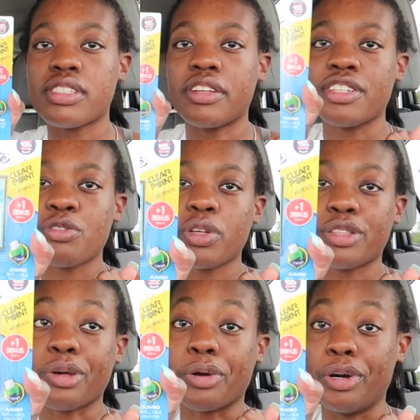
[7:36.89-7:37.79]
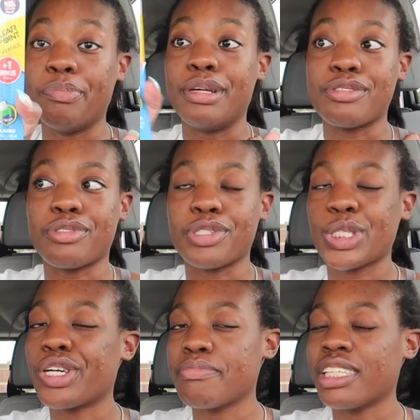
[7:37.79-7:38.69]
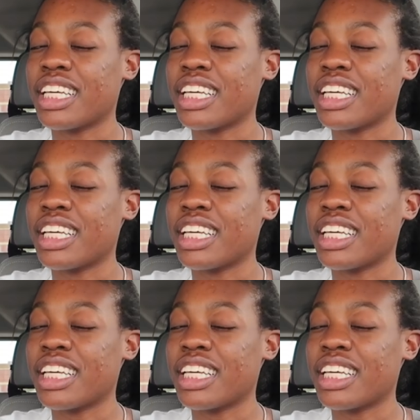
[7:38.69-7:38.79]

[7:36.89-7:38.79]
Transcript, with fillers: Now these are like the good pencils, you know what I mean?